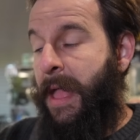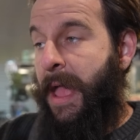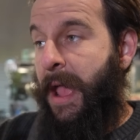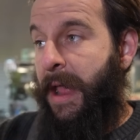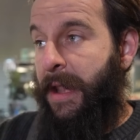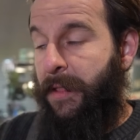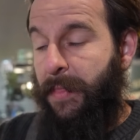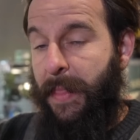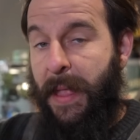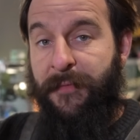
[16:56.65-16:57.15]

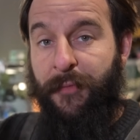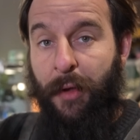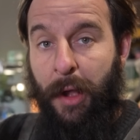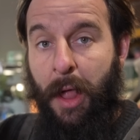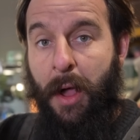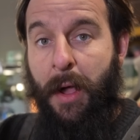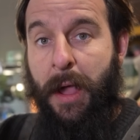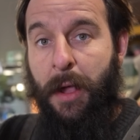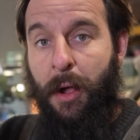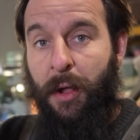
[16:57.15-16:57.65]
And they
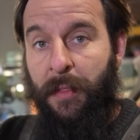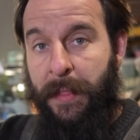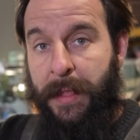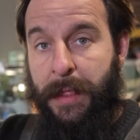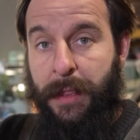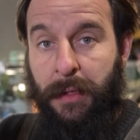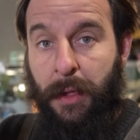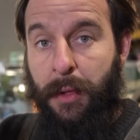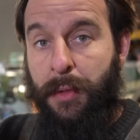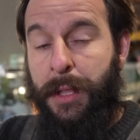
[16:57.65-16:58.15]
rely on
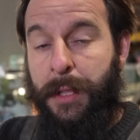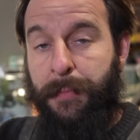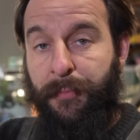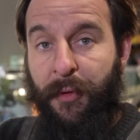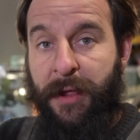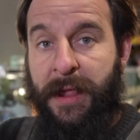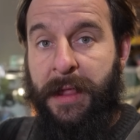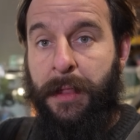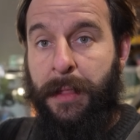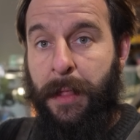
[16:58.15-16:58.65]
these two
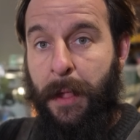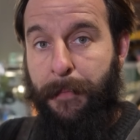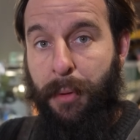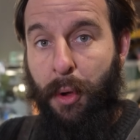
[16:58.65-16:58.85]
springs that